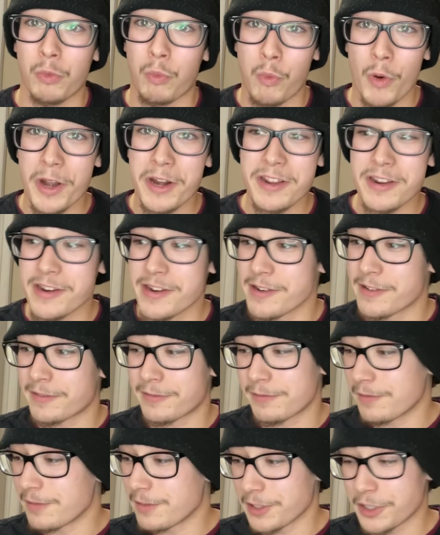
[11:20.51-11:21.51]
witty
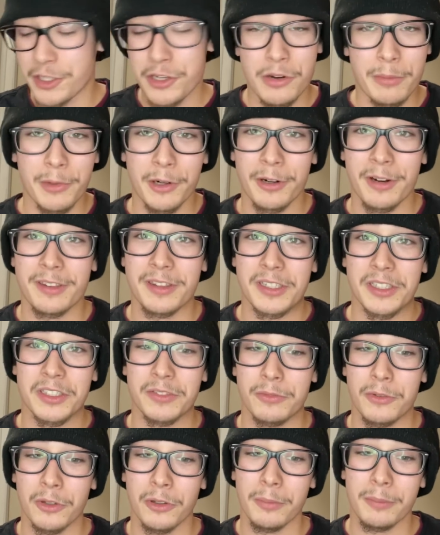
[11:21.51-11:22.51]
humor in this
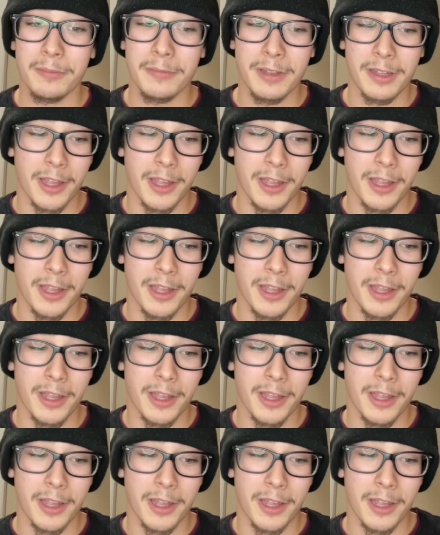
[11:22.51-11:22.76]
film.